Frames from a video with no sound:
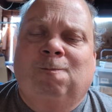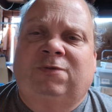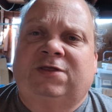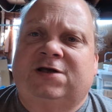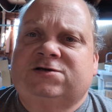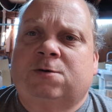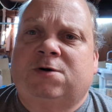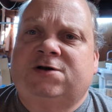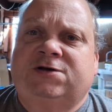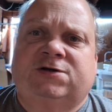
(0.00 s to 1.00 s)
And then I started
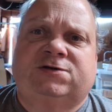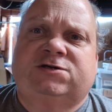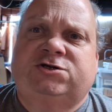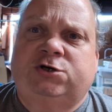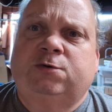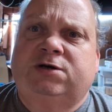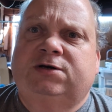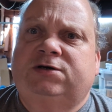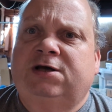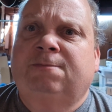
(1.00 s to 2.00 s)
watching his chew
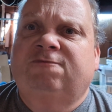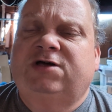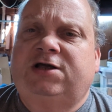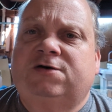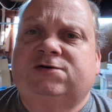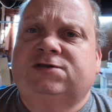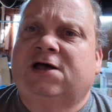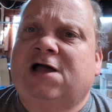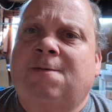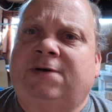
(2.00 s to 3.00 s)
and dip videos, and that
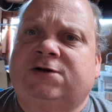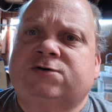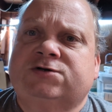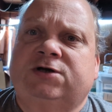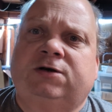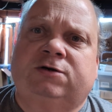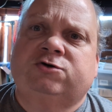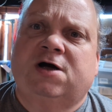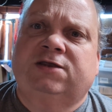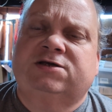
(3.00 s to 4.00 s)
got me interested in
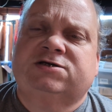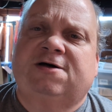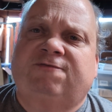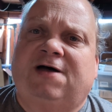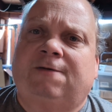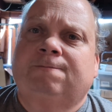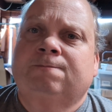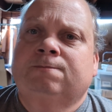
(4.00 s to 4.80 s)
trying this stuff out.